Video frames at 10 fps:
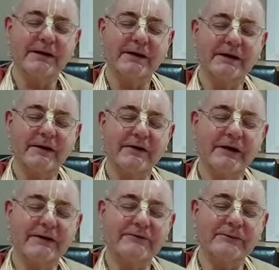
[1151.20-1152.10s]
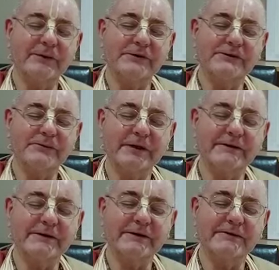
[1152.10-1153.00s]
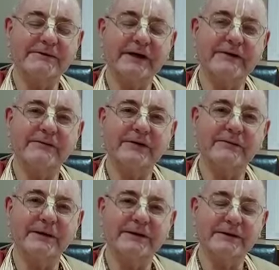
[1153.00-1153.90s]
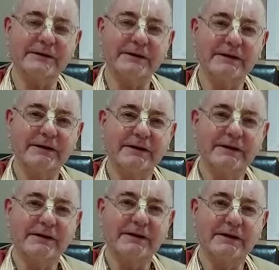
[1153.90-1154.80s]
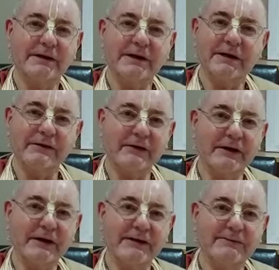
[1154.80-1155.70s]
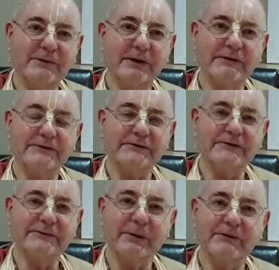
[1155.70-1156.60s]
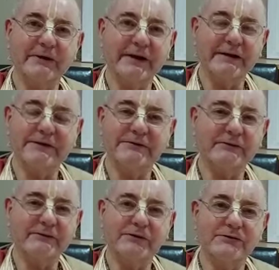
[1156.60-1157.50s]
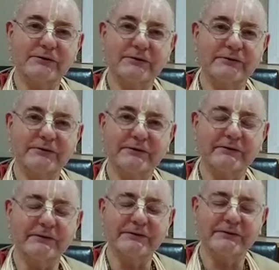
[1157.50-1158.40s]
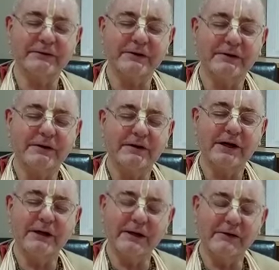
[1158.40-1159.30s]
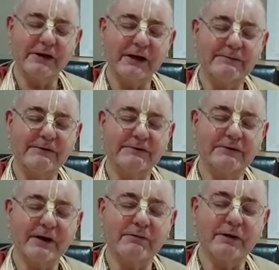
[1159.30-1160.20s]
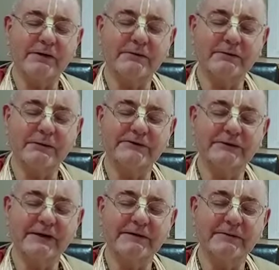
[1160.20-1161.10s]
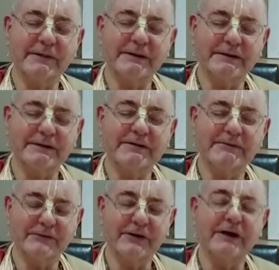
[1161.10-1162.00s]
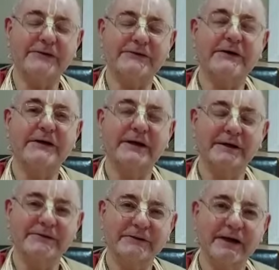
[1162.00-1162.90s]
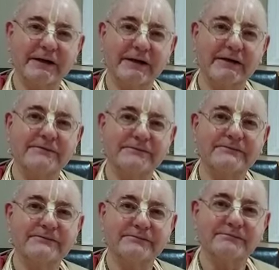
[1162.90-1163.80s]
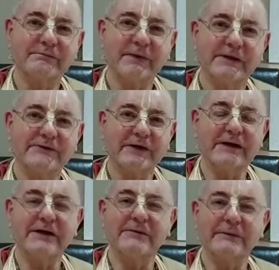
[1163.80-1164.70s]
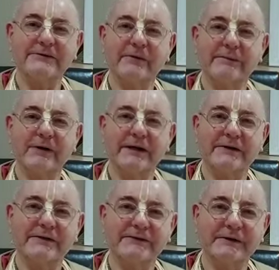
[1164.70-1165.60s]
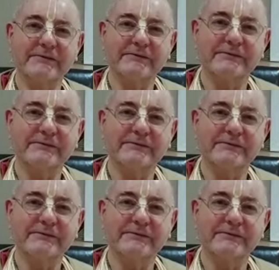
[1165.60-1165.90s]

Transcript: Another name for Braja Bhakti is Kevala Bhakti. Another name is spontaneous devotional service. Another name is Raghunath Sadhana Bhakti. For us, it's sadhana. Sadhana means we're practicing.